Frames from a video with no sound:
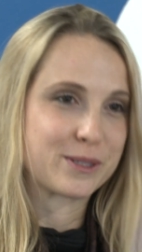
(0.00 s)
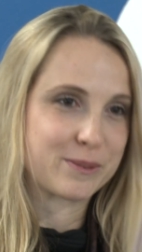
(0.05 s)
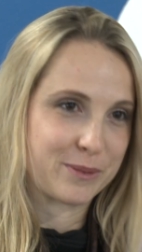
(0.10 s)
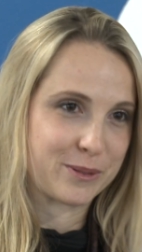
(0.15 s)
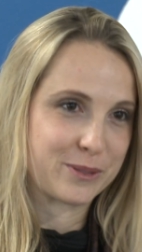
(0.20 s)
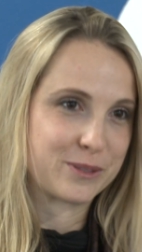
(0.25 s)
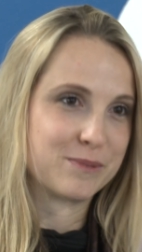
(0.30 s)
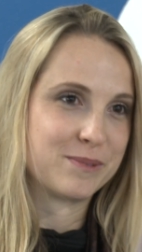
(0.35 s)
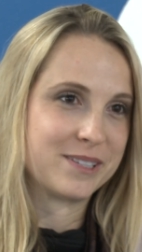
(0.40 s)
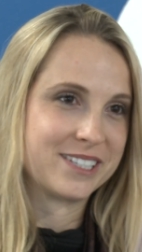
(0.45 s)

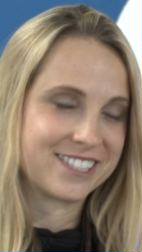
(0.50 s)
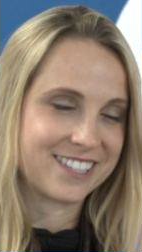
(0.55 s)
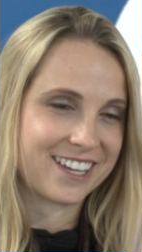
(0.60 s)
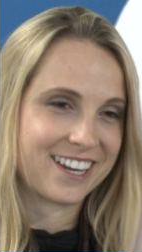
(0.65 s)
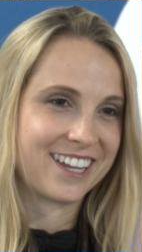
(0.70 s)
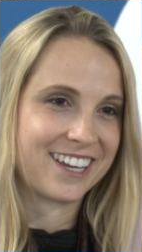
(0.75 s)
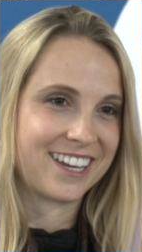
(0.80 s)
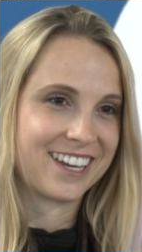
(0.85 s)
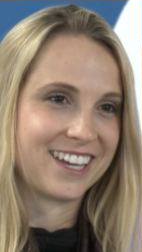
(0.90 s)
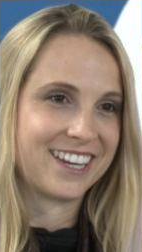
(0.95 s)
supposed to be
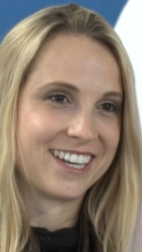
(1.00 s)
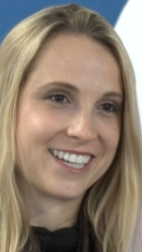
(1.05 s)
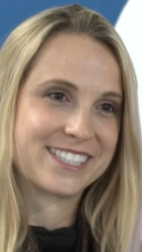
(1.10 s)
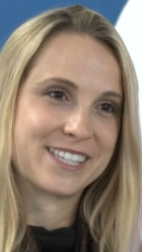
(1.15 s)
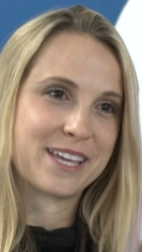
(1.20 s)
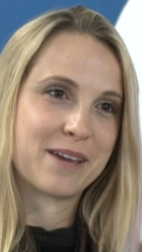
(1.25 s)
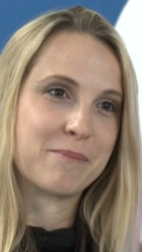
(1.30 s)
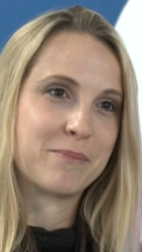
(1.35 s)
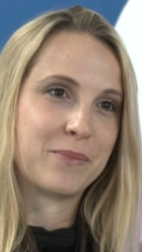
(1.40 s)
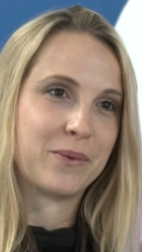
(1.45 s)
setting an
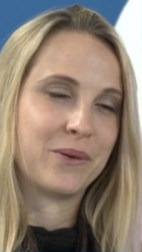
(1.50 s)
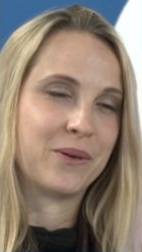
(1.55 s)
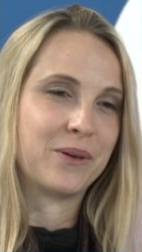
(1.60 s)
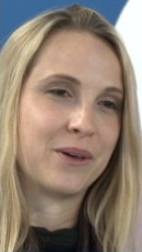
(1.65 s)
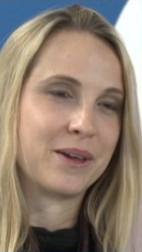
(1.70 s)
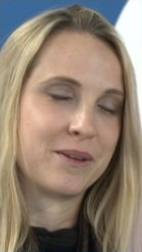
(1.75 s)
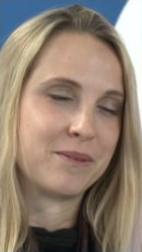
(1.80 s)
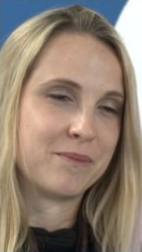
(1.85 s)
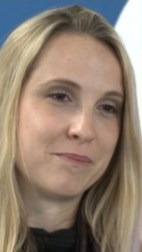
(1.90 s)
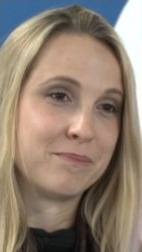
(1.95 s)
example
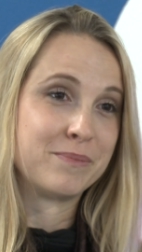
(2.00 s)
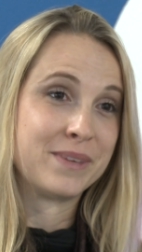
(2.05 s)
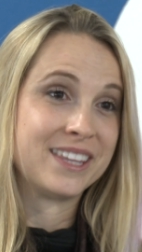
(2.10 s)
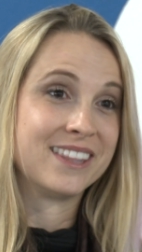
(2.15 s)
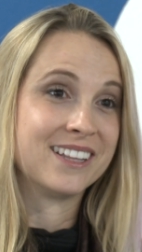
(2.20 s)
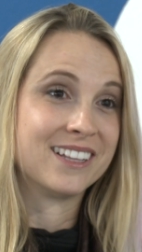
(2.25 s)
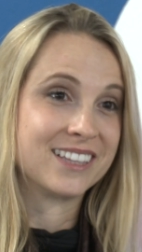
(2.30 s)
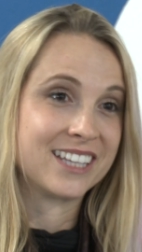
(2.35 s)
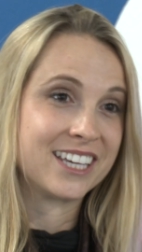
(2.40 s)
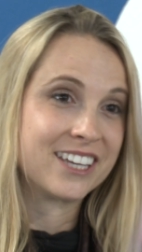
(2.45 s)
and be
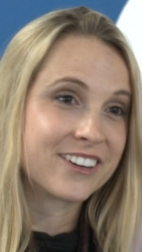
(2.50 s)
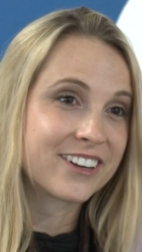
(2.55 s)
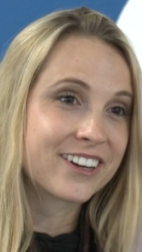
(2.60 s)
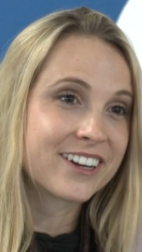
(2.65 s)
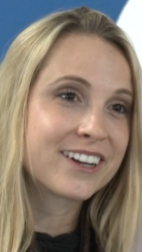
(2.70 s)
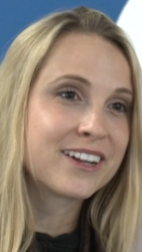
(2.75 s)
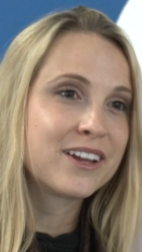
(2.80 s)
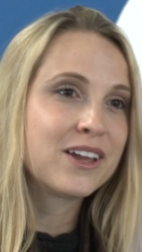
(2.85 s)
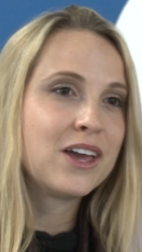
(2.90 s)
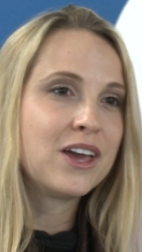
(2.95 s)
the leader.